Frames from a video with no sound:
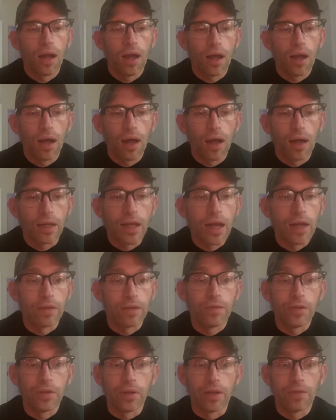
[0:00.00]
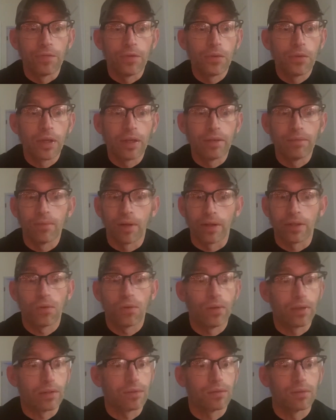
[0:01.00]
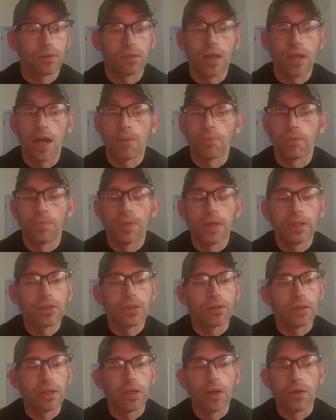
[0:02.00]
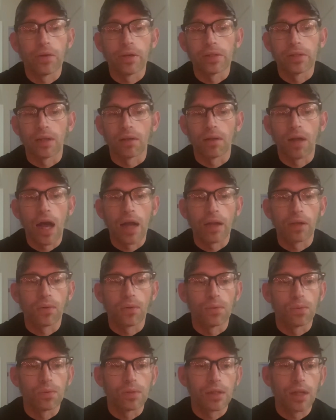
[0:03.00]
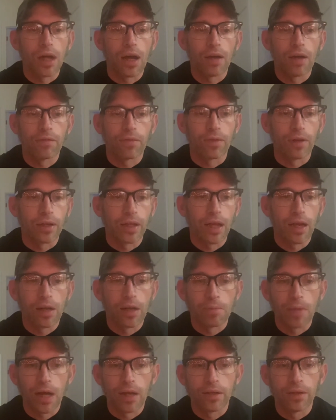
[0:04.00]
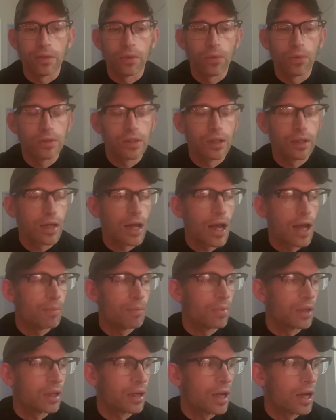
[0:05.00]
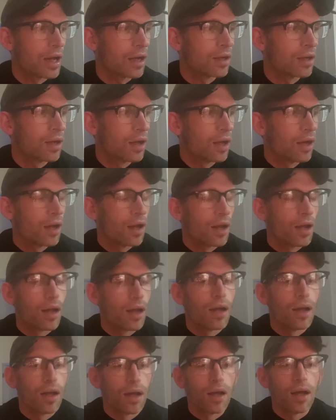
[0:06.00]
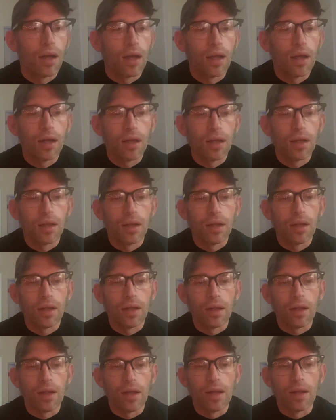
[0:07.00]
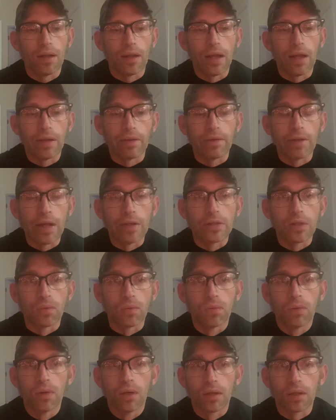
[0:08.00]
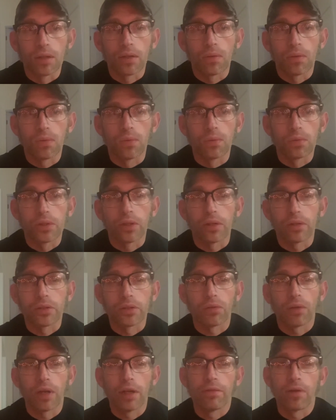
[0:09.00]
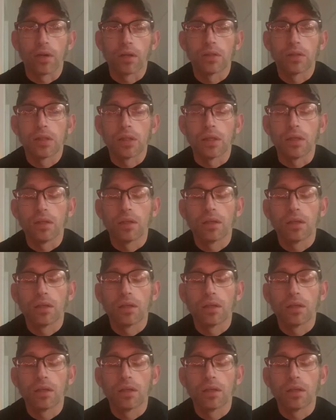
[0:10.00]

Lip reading: again, if you can like quick snap a picture, you know, there's a lot of cool stuff. Again, I'm not endorsing that, but it's a really cool church graveyard scene.